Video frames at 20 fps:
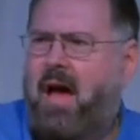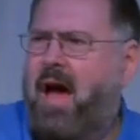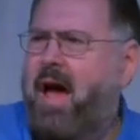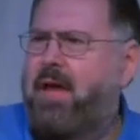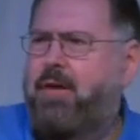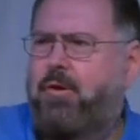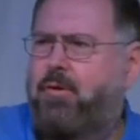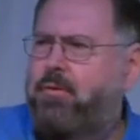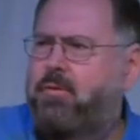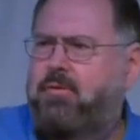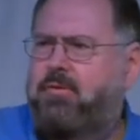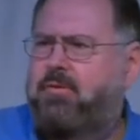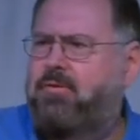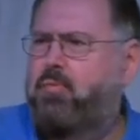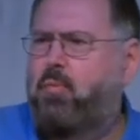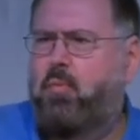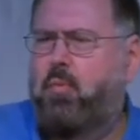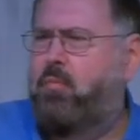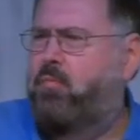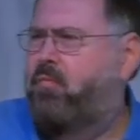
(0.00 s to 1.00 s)
I don't
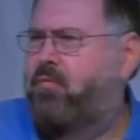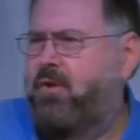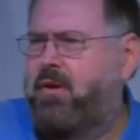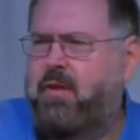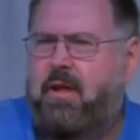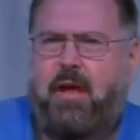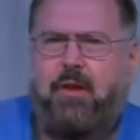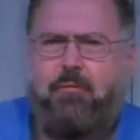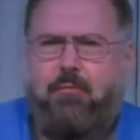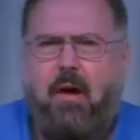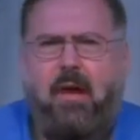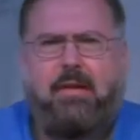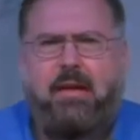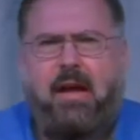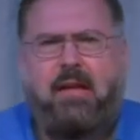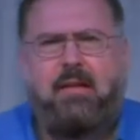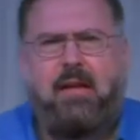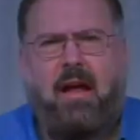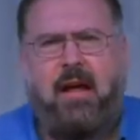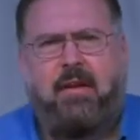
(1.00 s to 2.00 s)
feel like
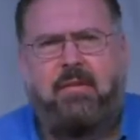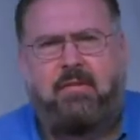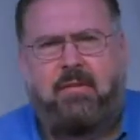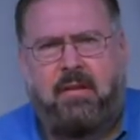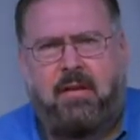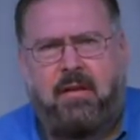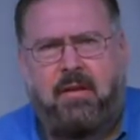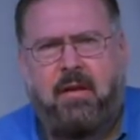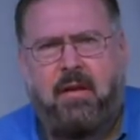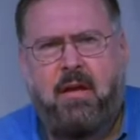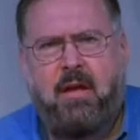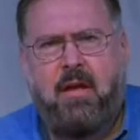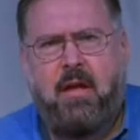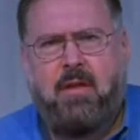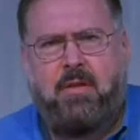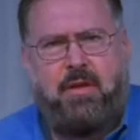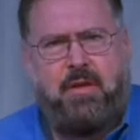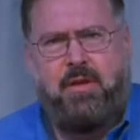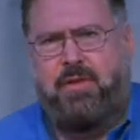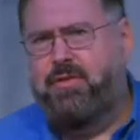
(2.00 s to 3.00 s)
recognizing
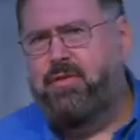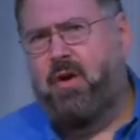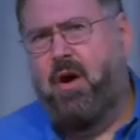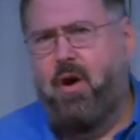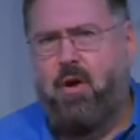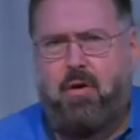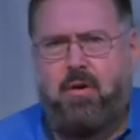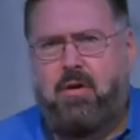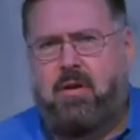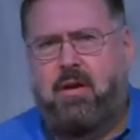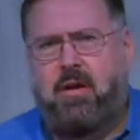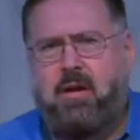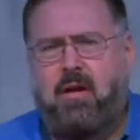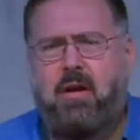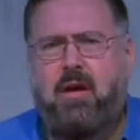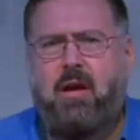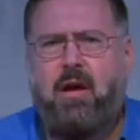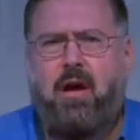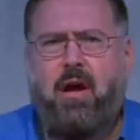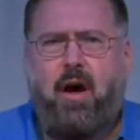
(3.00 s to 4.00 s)
the
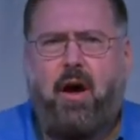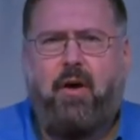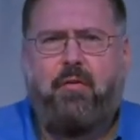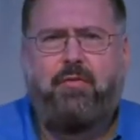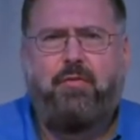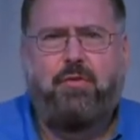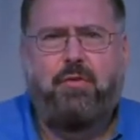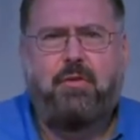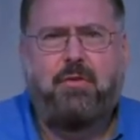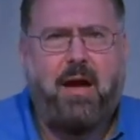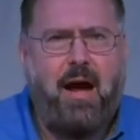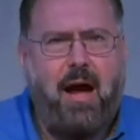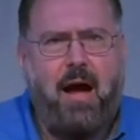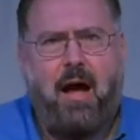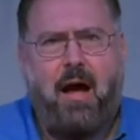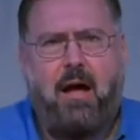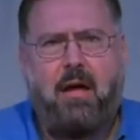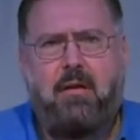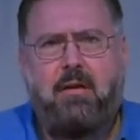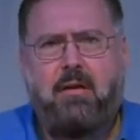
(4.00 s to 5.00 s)
authority of your
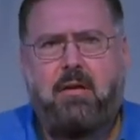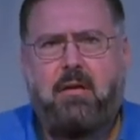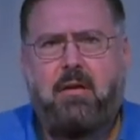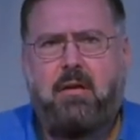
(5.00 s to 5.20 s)
God.